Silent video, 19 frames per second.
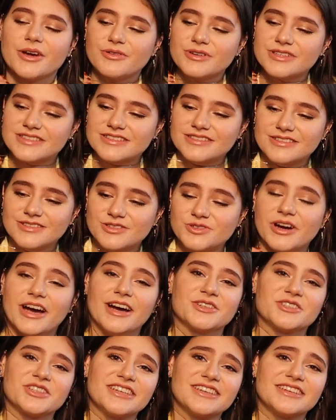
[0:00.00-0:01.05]
It was
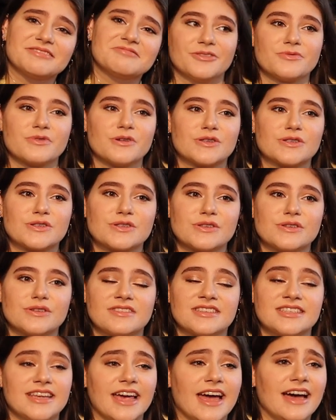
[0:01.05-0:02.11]
tragic, it was
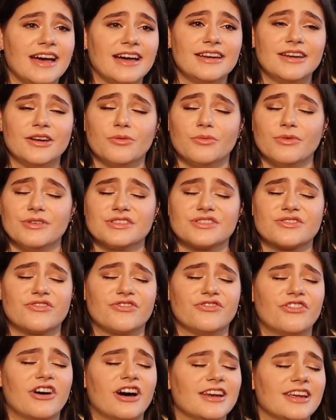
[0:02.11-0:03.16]
sad, it was
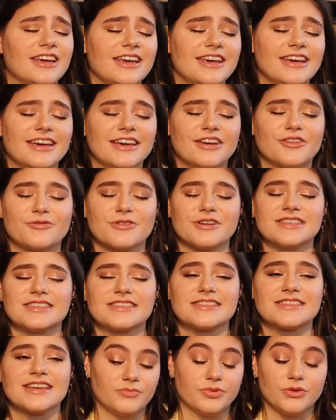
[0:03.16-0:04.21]
funny, it
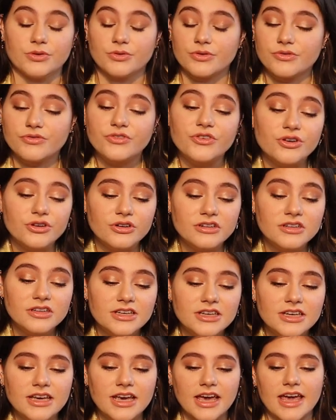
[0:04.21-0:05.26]
was beautiful,
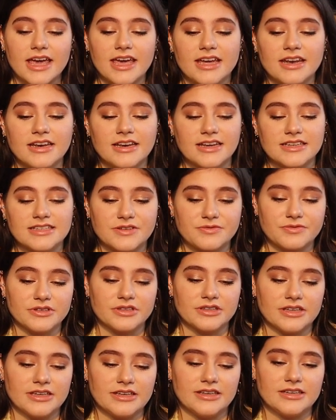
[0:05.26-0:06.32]
and I
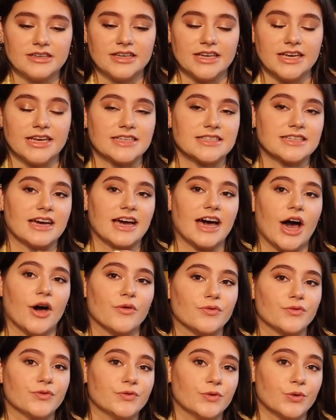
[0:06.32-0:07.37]
definitely need to
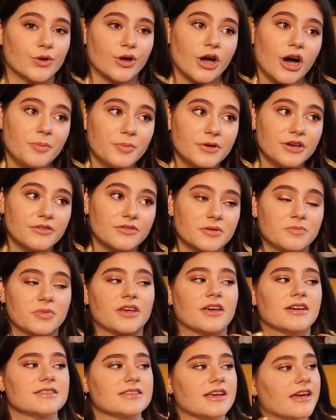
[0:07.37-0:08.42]
have a full copy of it
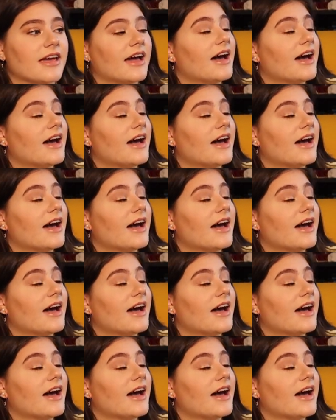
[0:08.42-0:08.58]
because I